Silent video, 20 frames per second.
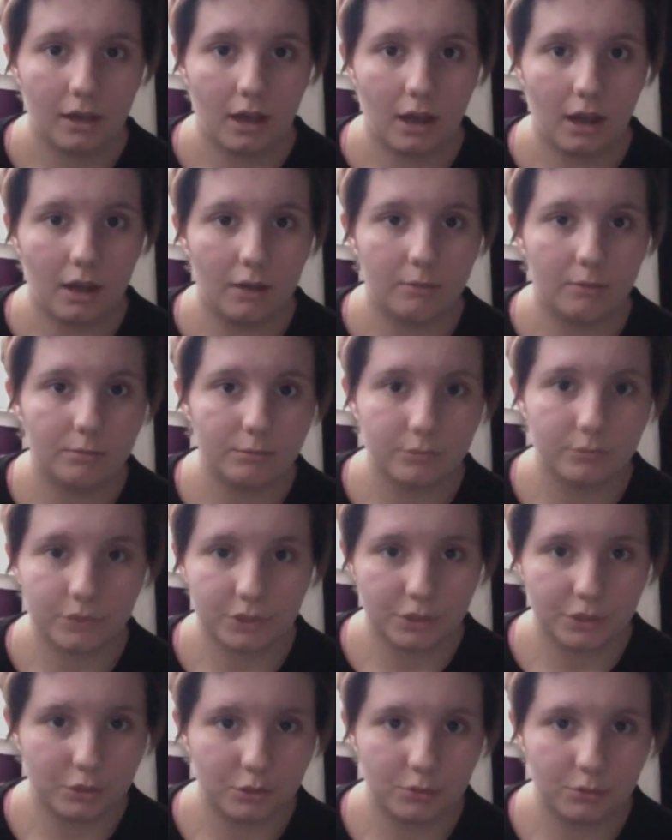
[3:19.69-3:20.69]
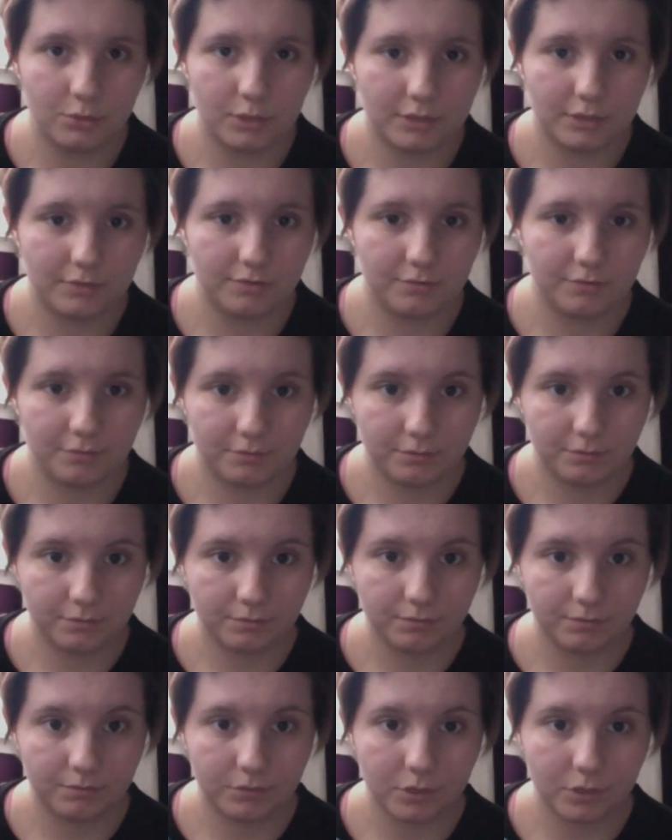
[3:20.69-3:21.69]
to do with
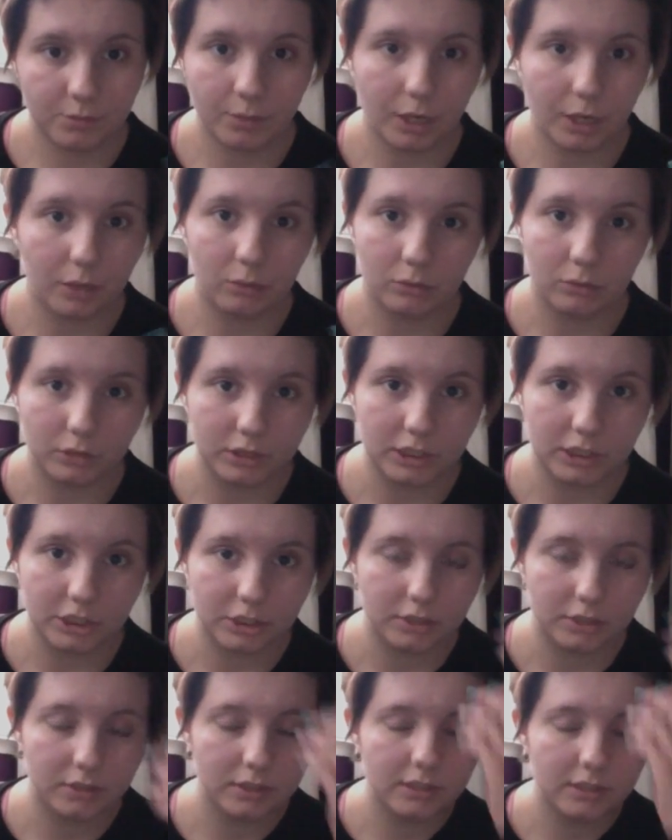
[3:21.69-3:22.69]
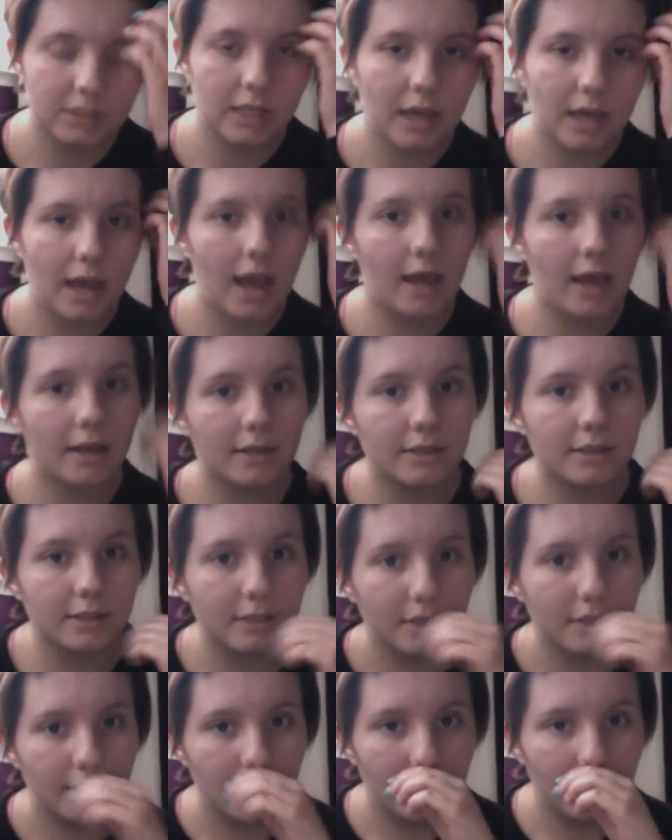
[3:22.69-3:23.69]
spinal conditions, and
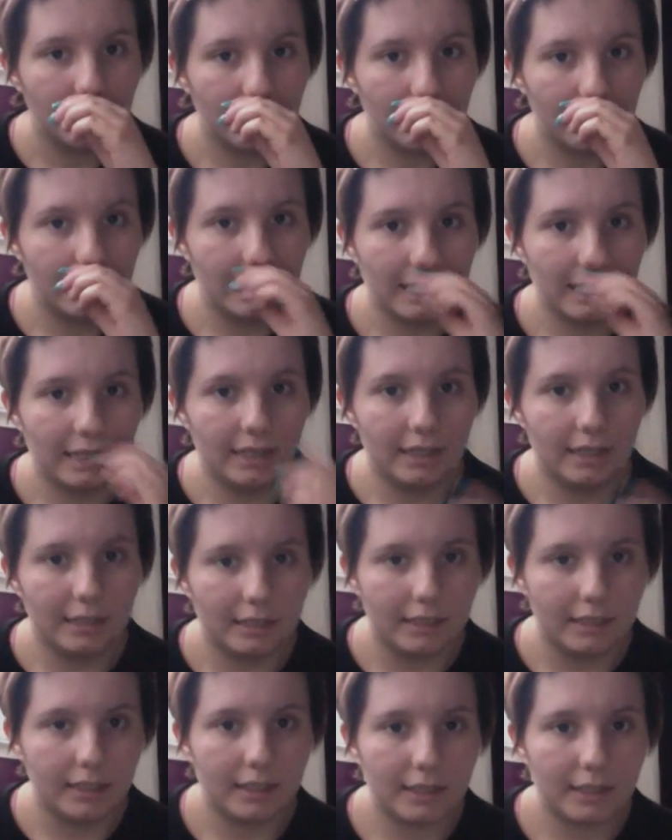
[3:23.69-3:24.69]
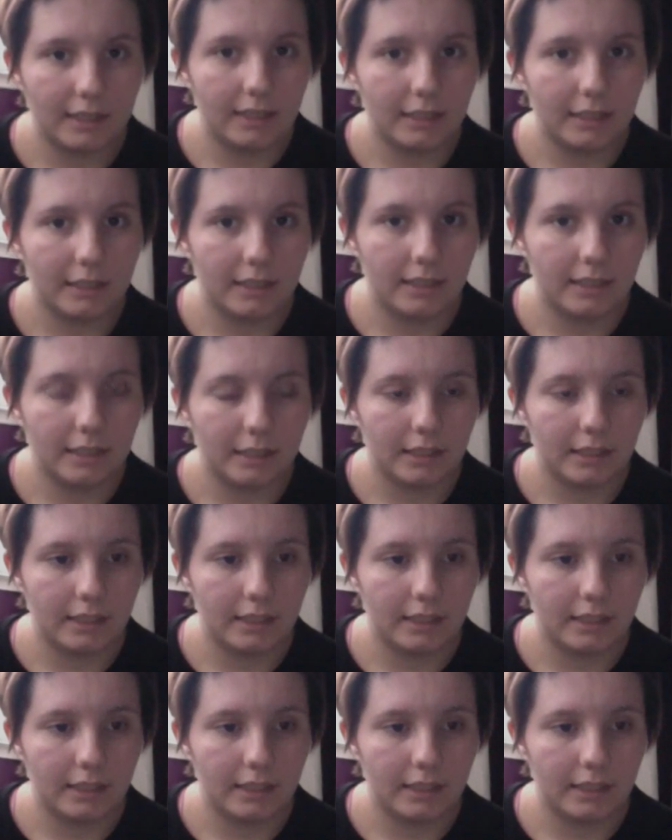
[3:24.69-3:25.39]
he